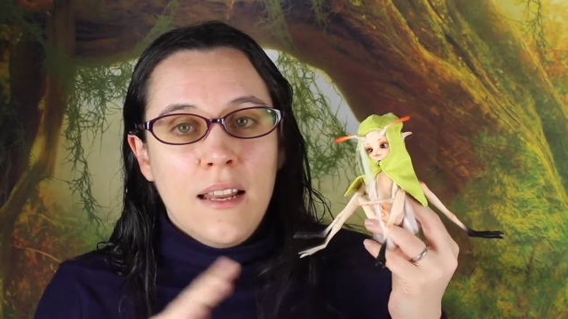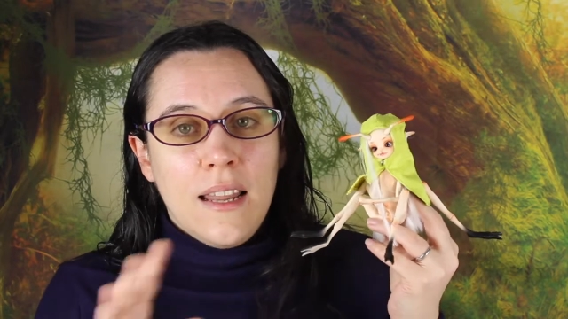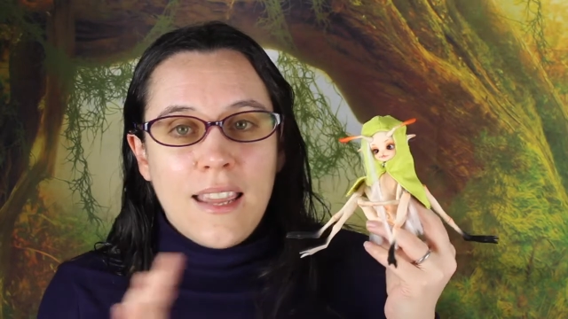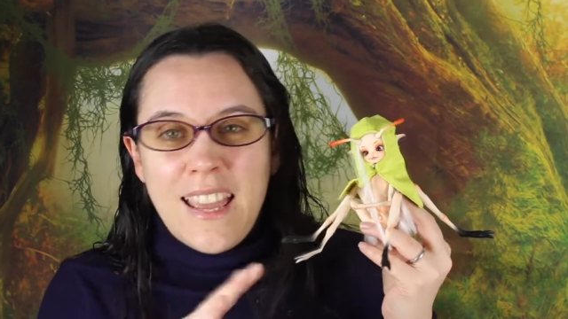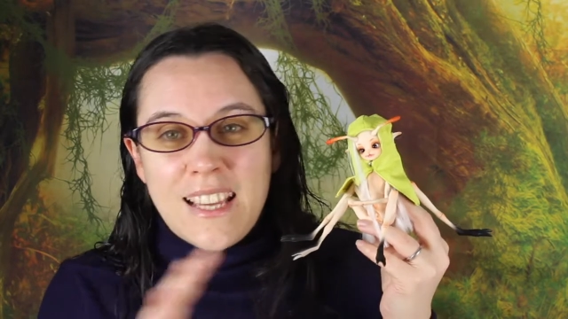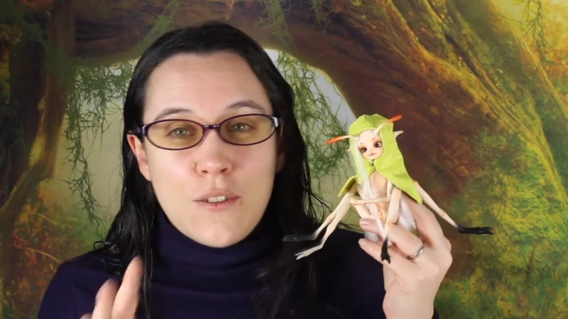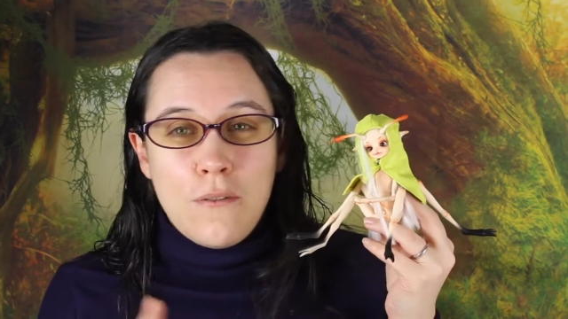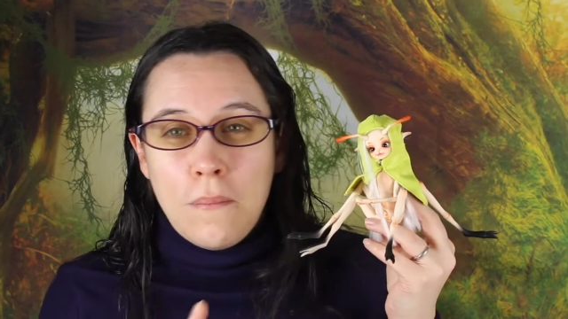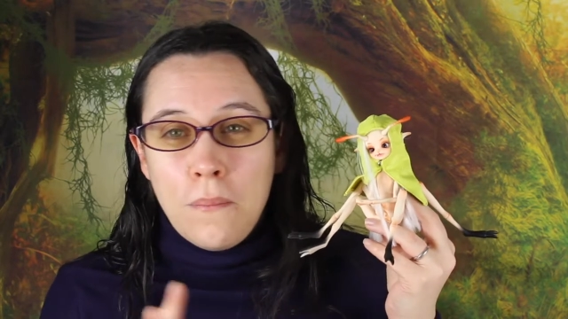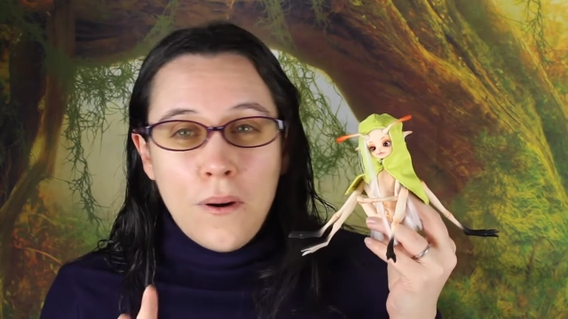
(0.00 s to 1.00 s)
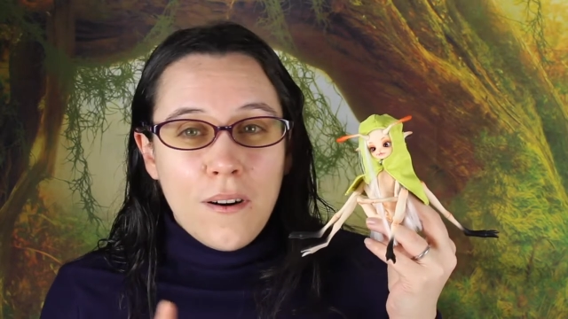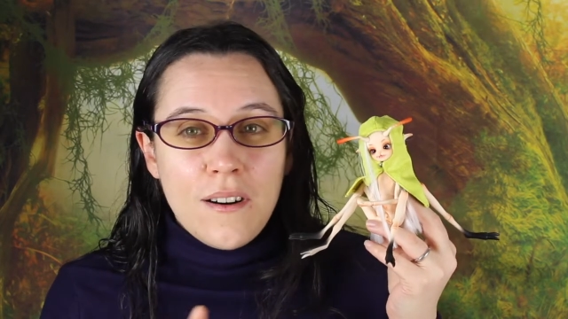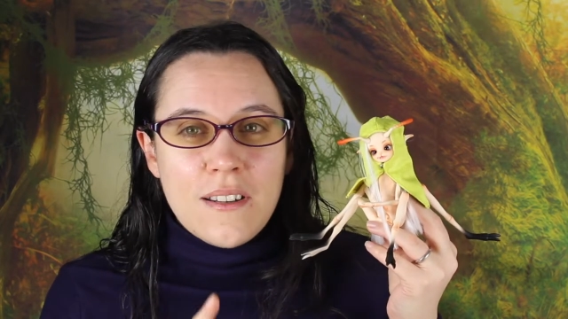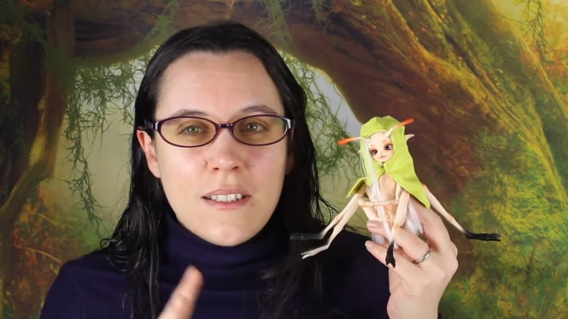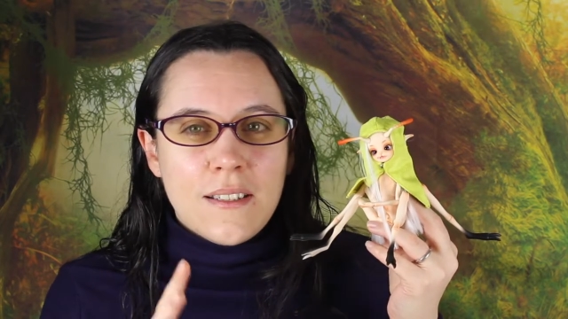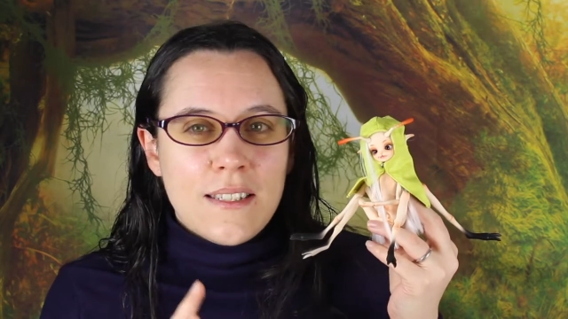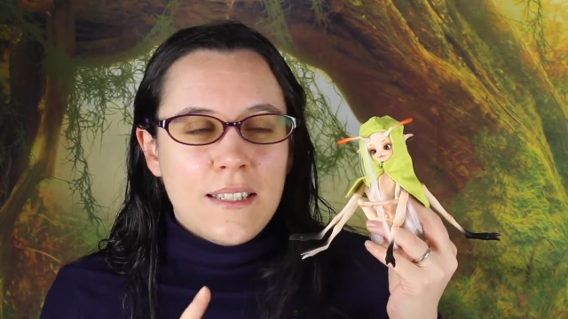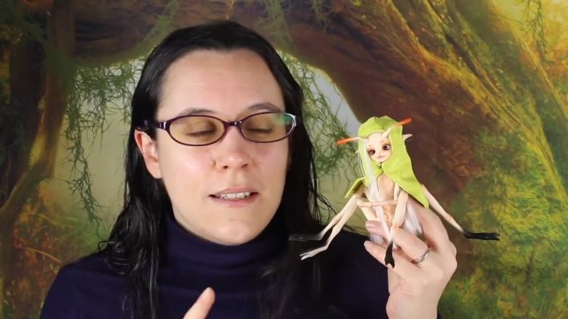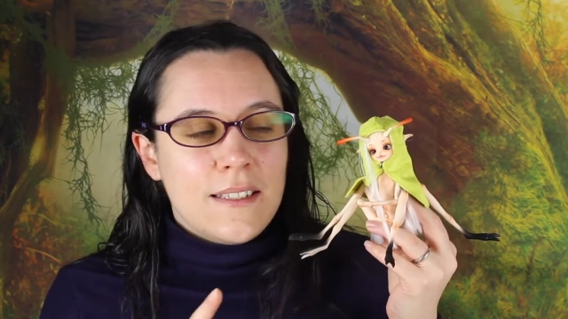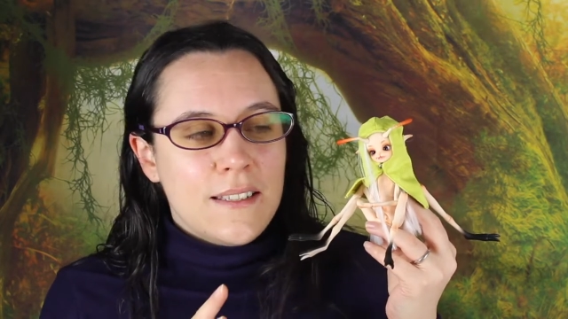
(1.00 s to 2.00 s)
like extra parts and
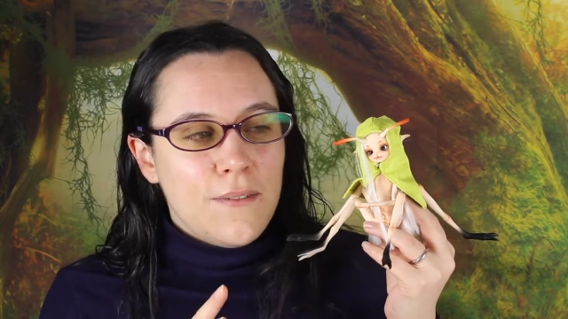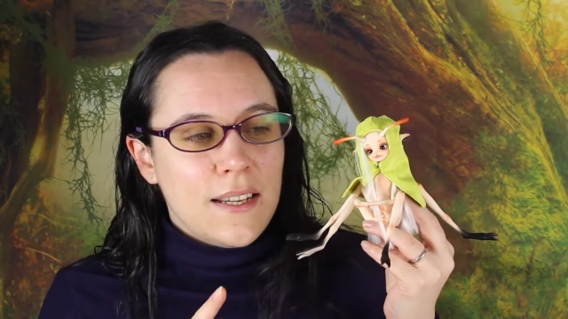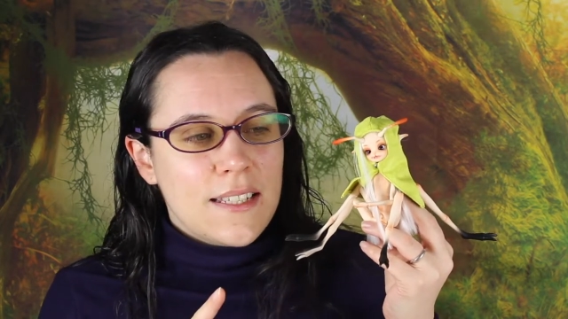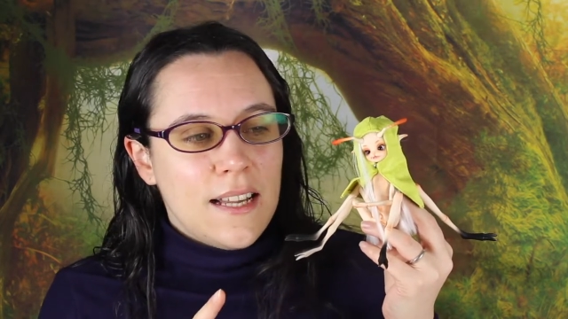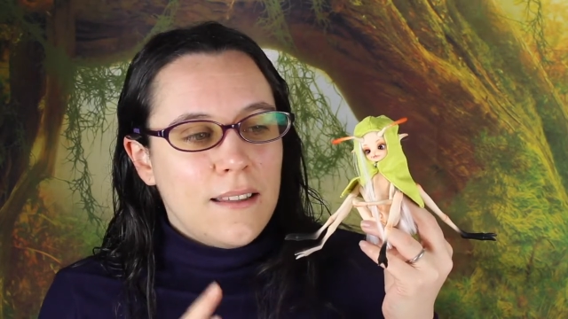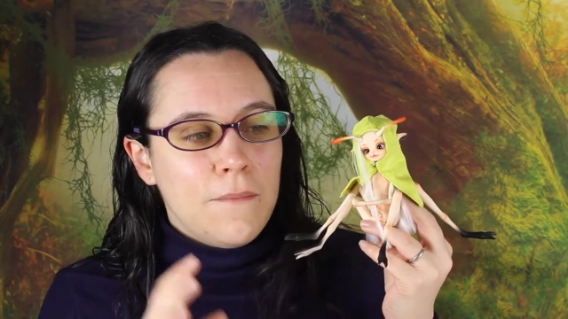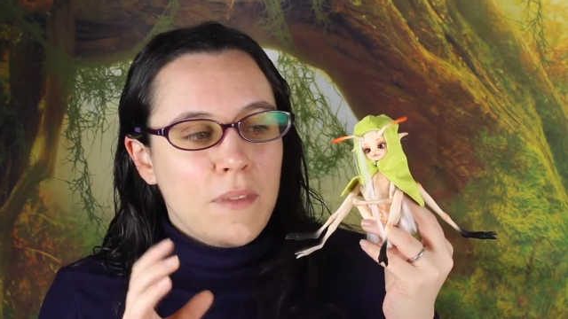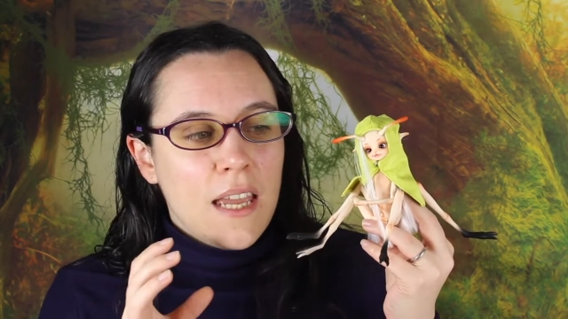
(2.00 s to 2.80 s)
stuff like that.